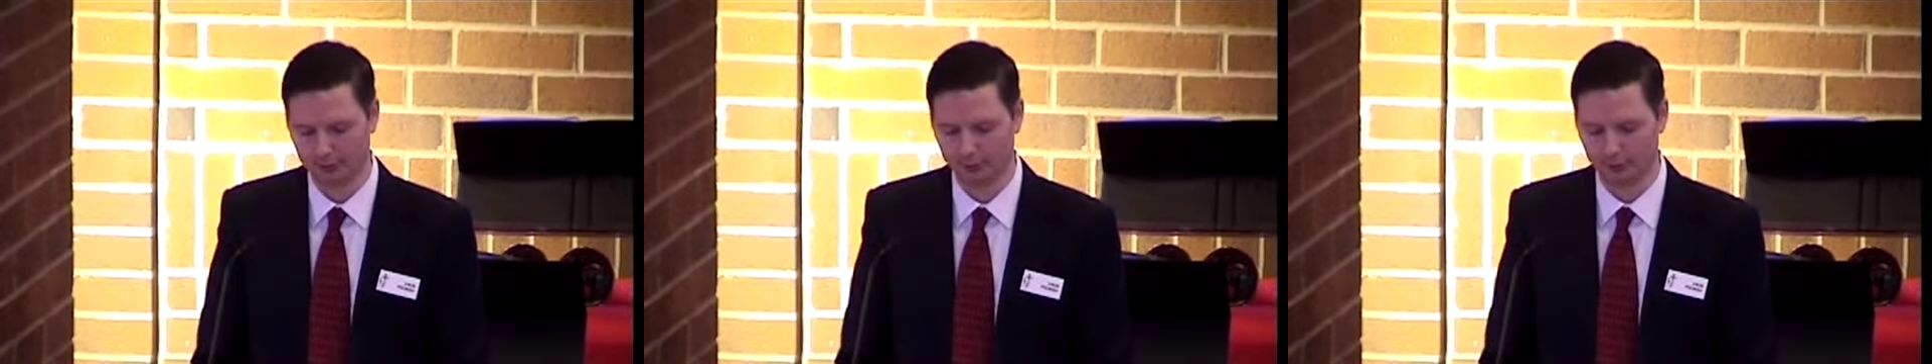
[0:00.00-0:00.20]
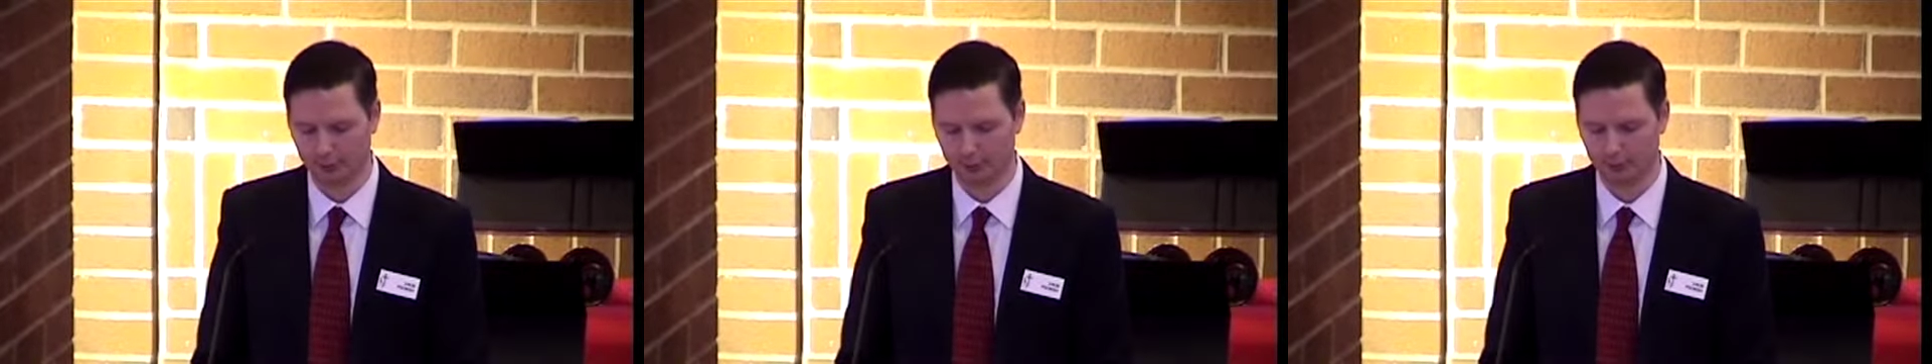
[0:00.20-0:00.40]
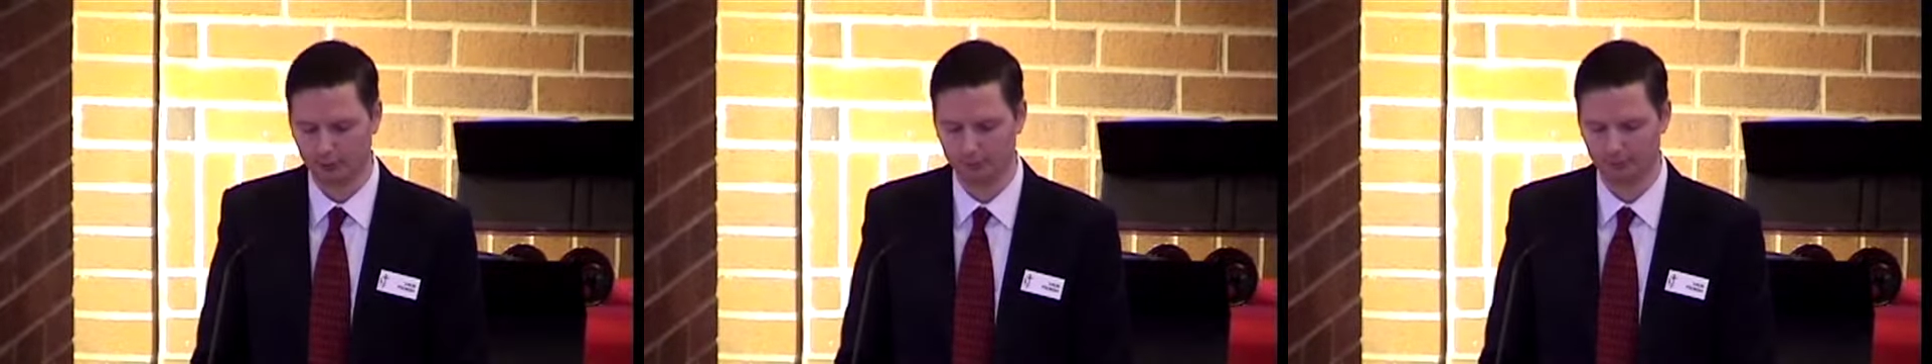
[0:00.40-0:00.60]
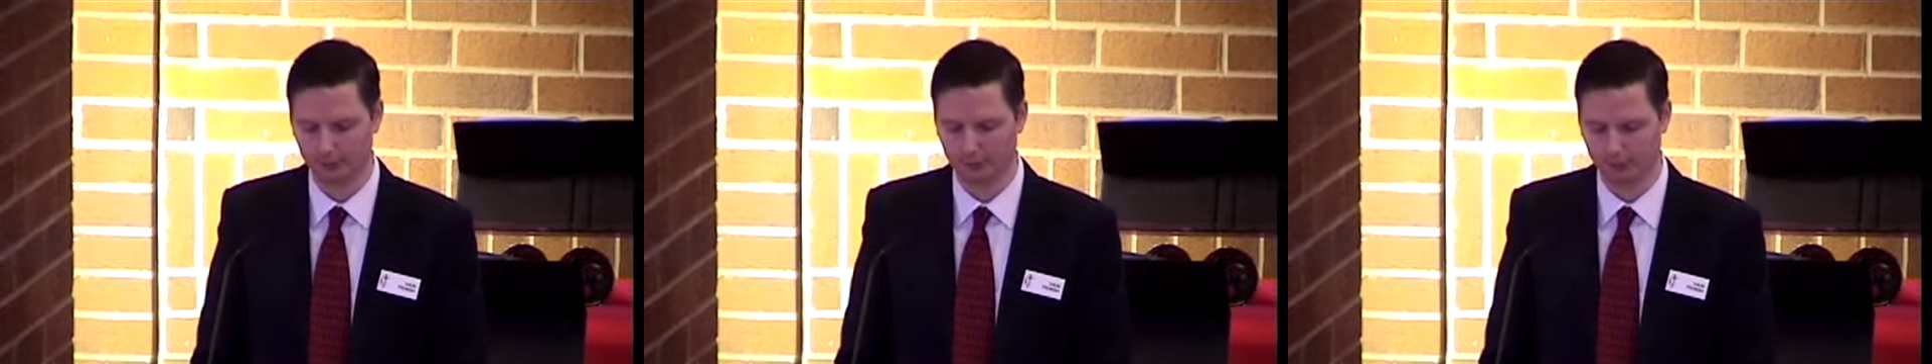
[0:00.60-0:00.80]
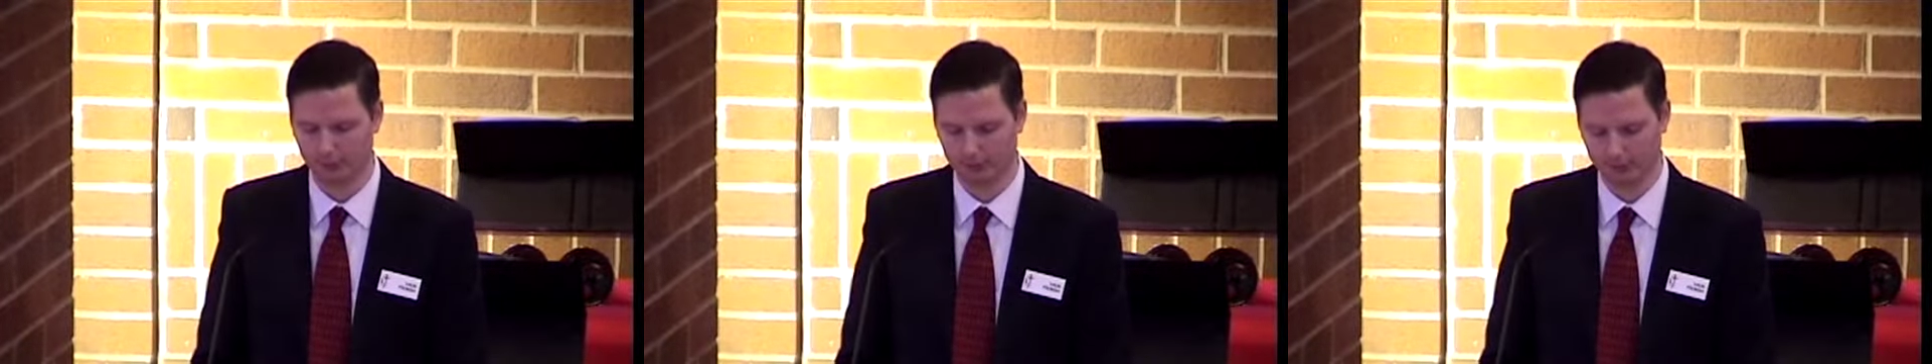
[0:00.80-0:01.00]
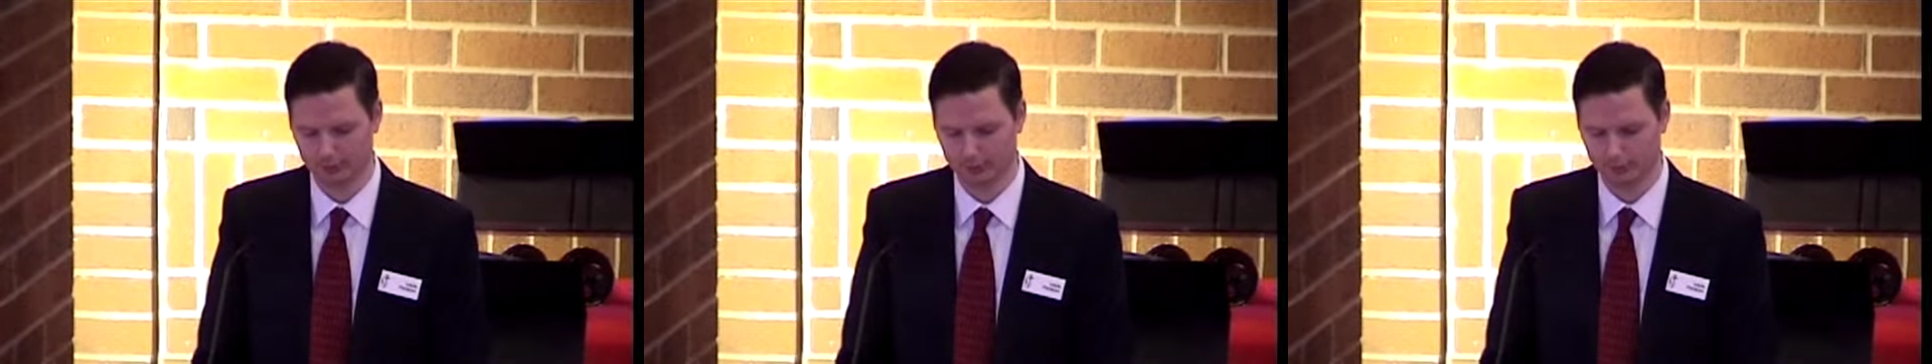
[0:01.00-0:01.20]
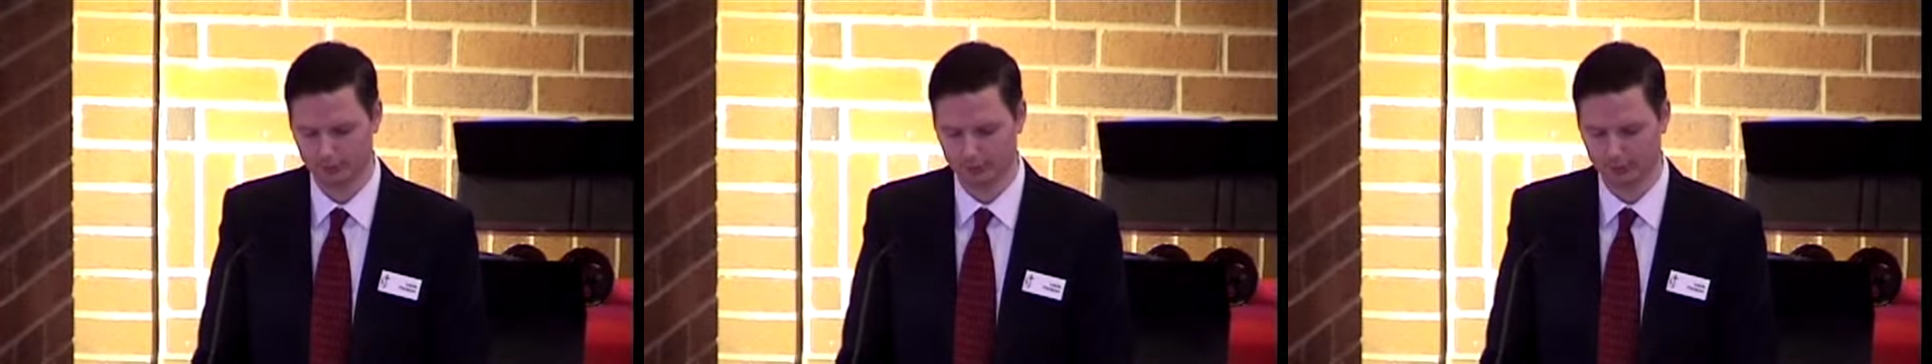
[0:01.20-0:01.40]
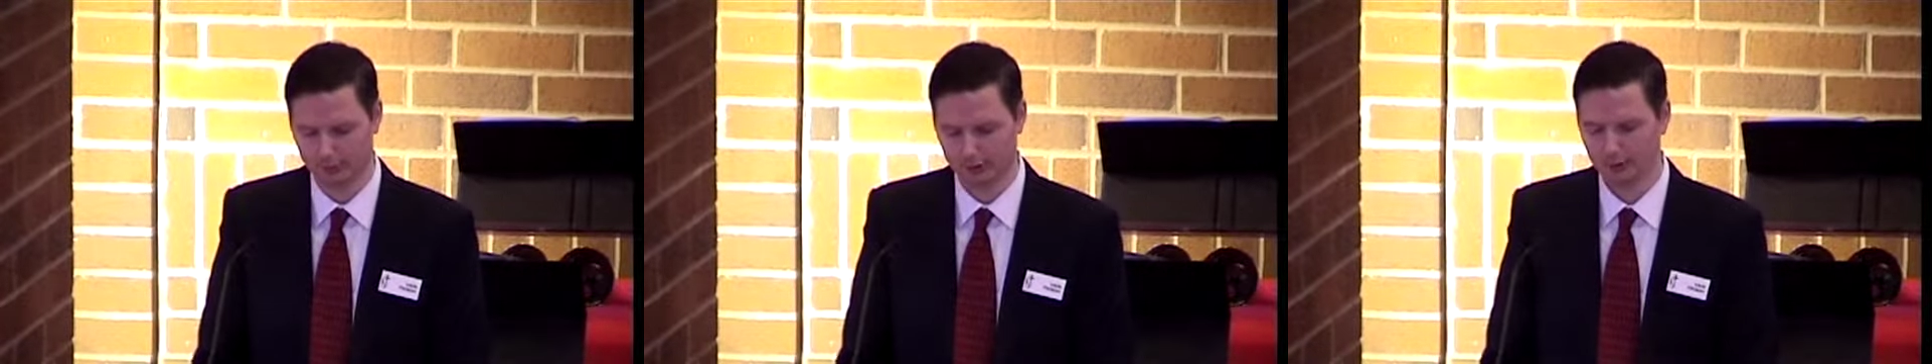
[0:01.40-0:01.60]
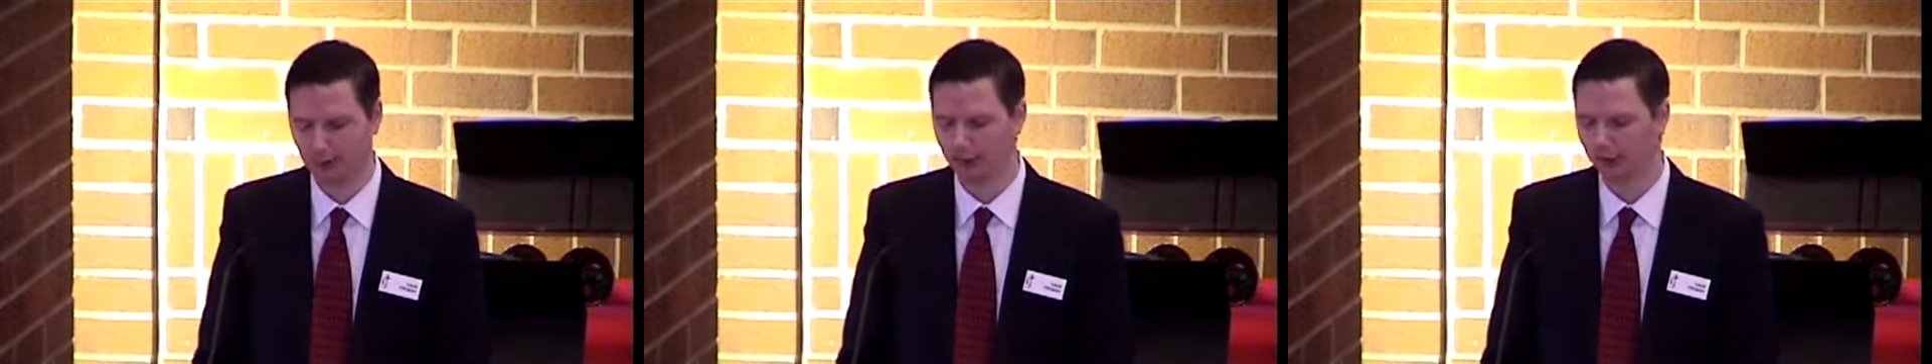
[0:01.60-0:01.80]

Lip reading: in our own feelings, our